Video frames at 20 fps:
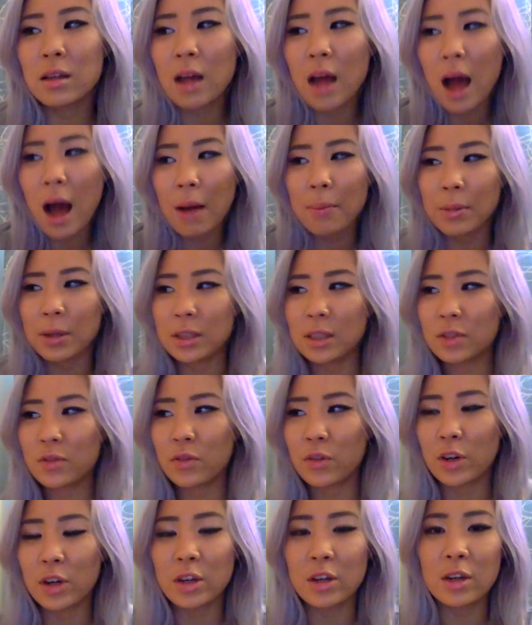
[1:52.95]
happens
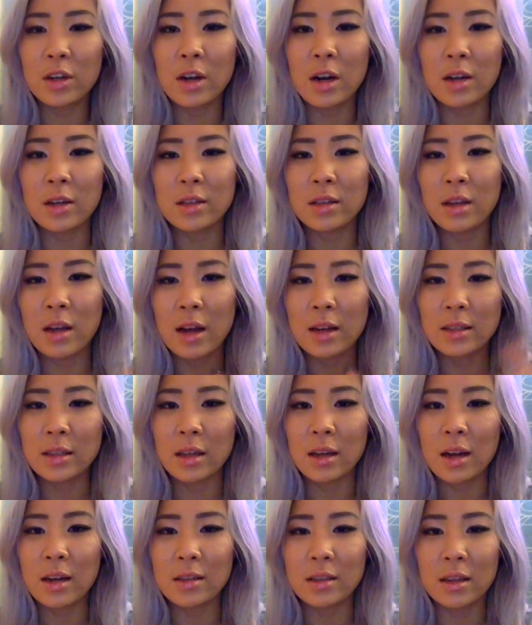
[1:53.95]

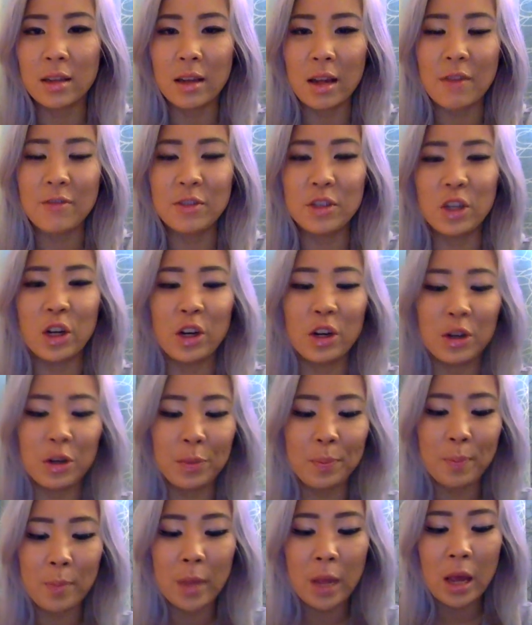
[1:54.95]
as a left
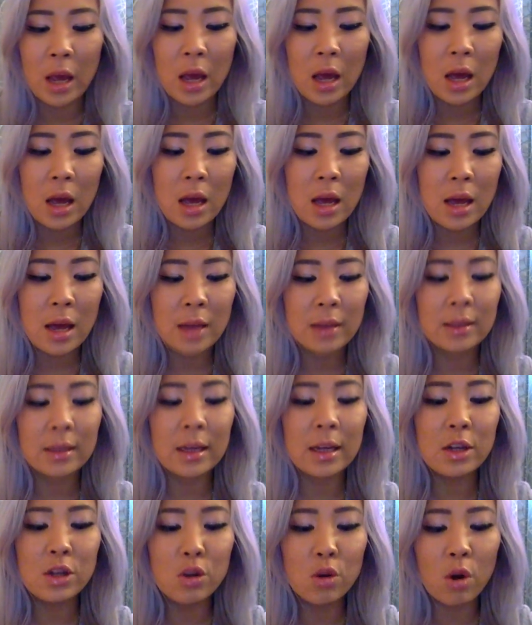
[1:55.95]
turn, it's
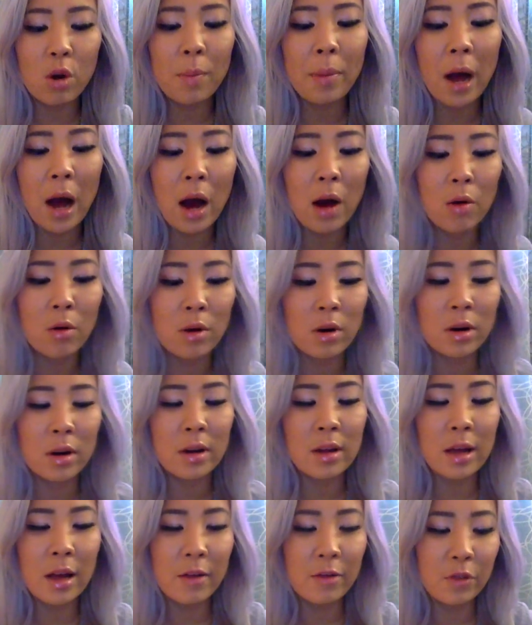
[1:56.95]
in your
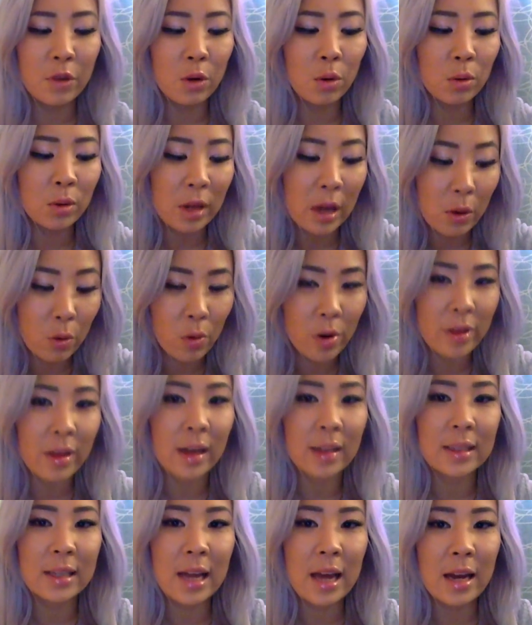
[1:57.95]
power, if you don't like where
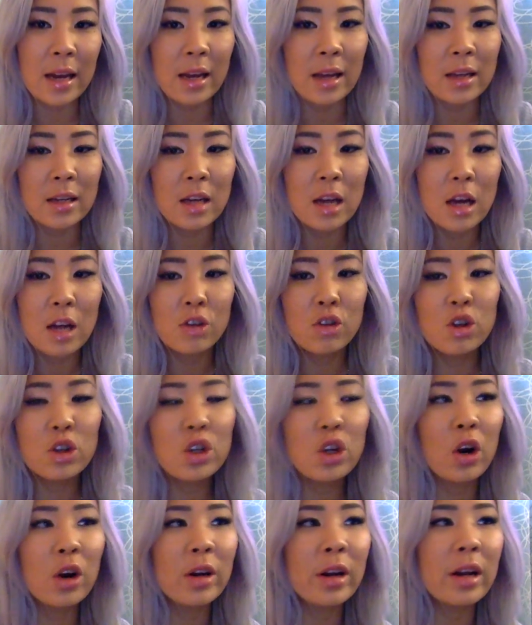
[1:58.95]
that's headed, to
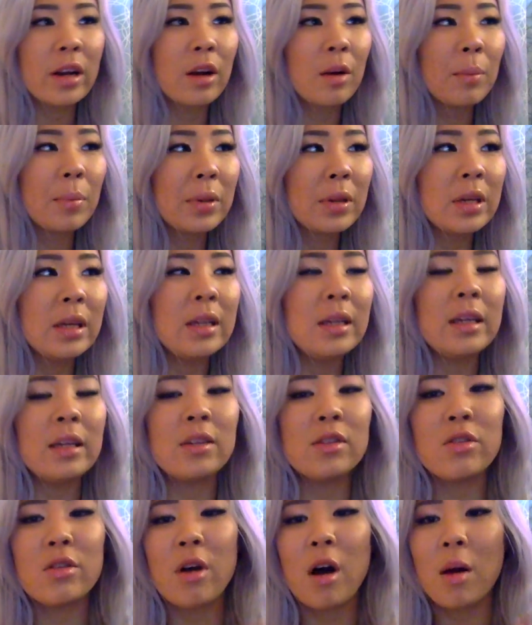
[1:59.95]
turn it completely
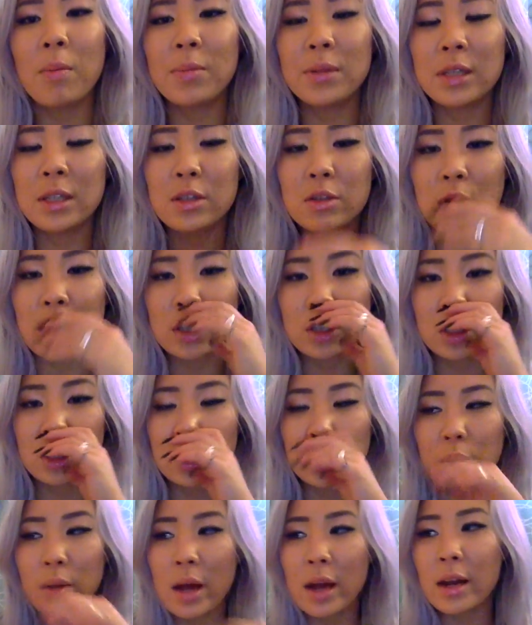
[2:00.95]
into the opposite direction
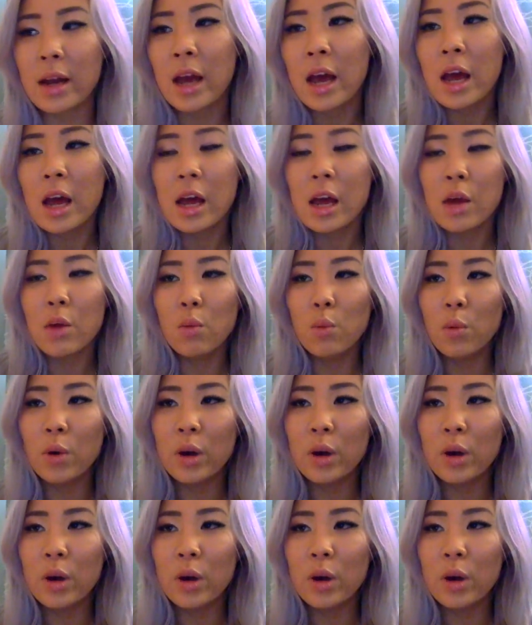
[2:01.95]
so that it